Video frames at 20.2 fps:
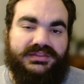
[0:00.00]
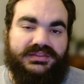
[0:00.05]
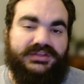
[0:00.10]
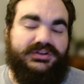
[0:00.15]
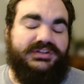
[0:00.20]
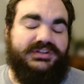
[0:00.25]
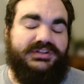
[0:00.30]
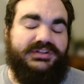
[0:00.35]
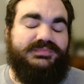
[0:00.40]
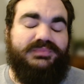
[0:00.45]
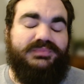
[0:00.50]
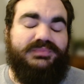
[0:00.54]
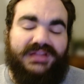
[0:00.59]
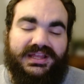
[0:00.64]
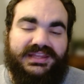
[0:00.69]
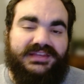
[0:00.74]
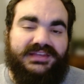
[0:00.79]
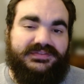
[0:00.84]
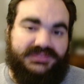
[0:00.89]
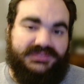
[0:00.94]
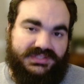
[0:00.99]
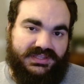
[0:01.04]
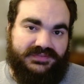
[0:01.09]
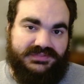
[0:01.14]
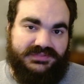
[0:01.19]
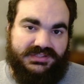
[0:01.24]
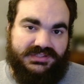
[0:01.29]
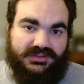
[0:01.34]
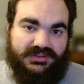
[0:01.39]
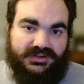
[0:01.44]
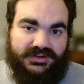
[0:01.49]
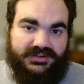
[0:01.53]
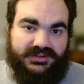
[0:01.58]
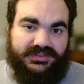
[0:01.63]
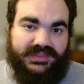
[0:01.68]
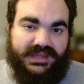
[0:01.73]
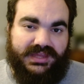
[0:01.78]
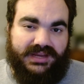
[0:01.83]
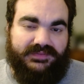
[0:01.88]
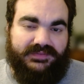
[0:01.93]
There is plenty of stuff to learn
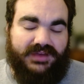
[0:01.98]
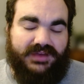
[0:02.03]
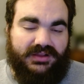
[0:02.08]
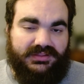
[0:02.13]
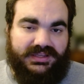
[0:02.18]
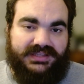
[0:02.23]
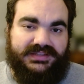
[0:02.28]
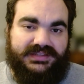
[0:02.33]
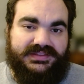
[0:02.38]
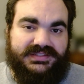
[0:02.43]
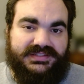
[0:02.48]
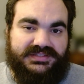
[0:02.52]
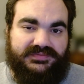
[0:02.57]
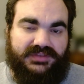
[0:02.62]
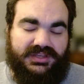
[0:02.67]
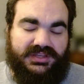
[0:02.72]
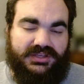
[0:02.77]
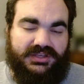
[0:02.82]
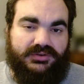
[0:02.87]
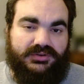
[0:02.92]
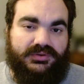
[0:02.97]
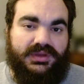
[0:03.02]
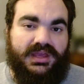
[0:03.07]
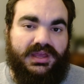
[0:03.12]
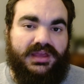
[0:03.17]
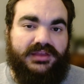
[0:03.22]
that I've outlined in this video.